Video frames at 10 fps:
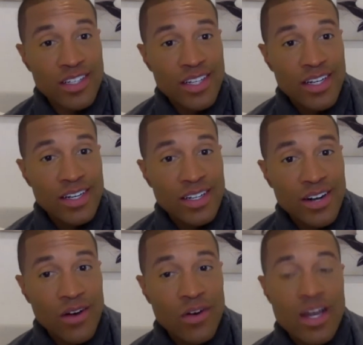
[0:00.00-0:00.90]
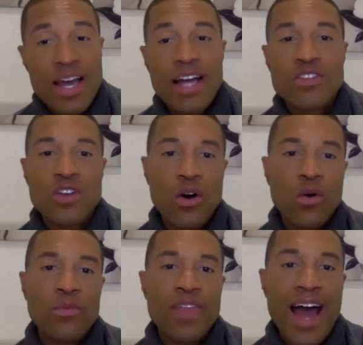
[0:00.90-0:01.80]
you know? And
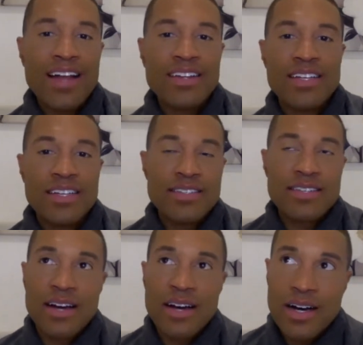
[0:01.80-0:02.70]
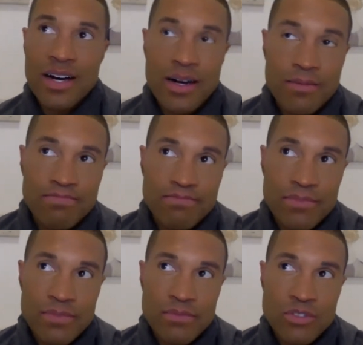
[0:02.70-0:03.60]
so that is
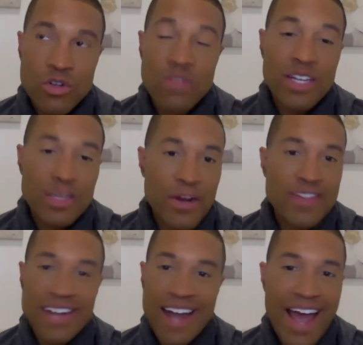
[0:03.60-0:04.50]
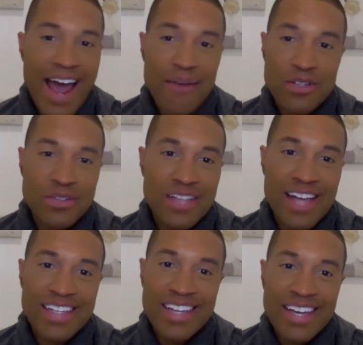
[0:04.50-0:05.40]
sort of the experience that I had, which was
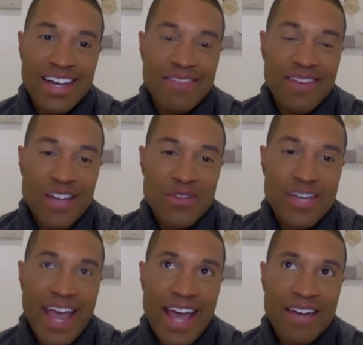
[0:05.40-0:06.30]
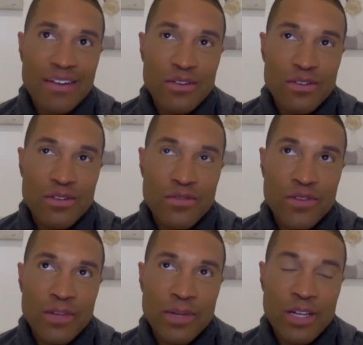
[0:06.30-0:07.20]
like, man, you can't fill
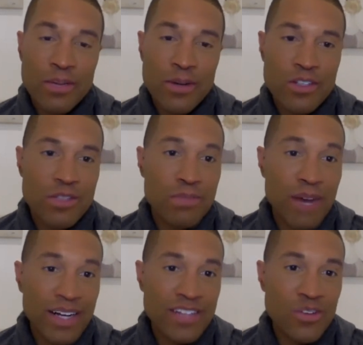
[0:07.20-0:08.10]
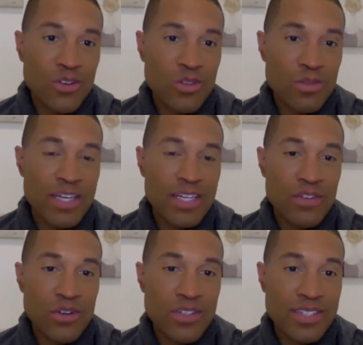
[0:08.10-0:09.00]
up another person's bucket, so to speak, if
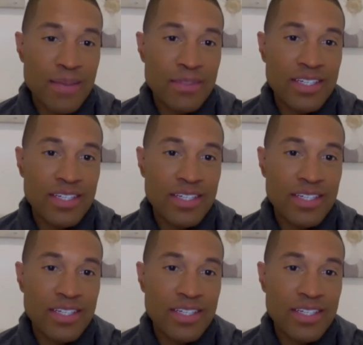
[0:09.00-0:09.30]
yours is empty.